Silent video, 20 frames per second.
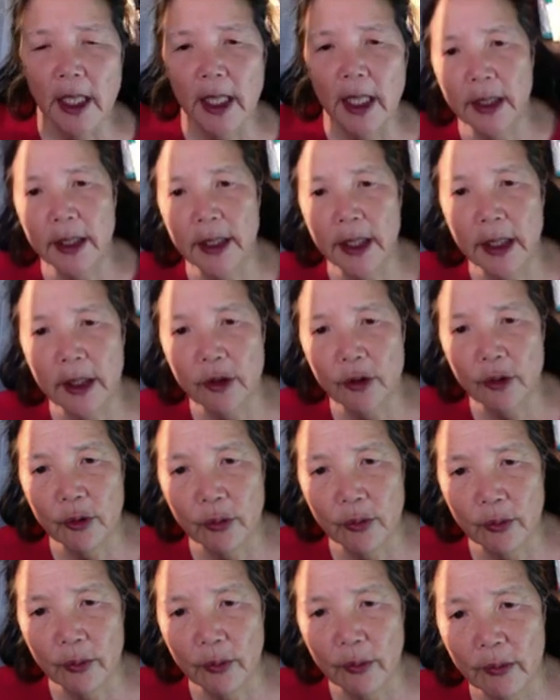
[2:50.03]
Then
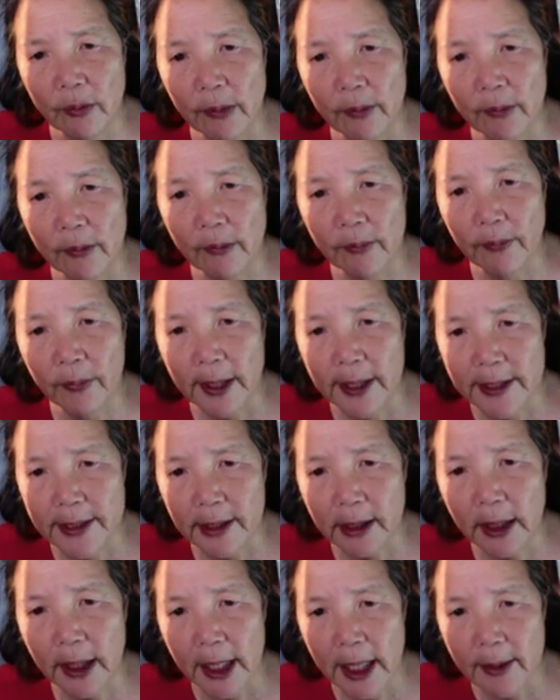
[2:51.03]
you place
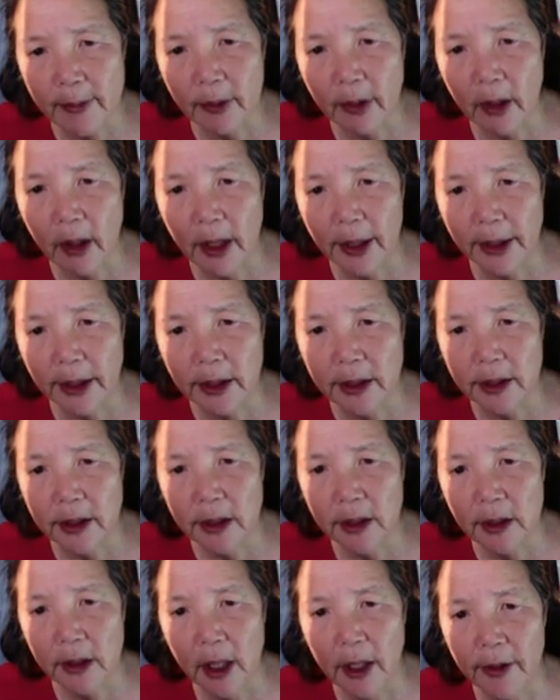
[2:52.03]
a label on it,
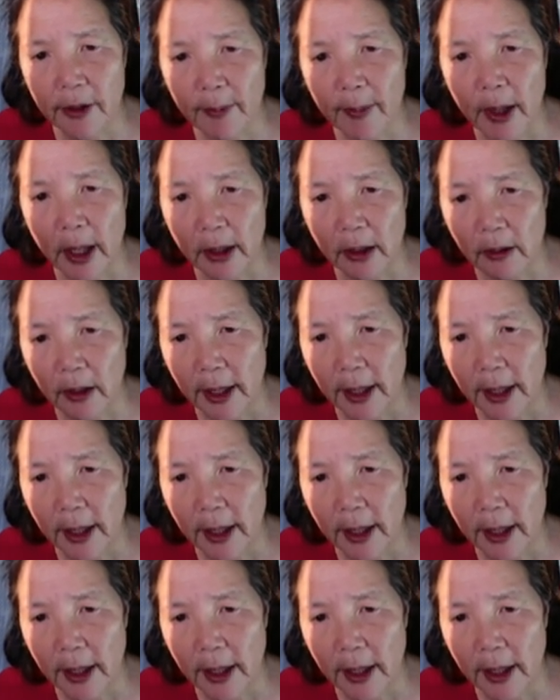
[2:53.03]
on the bottle.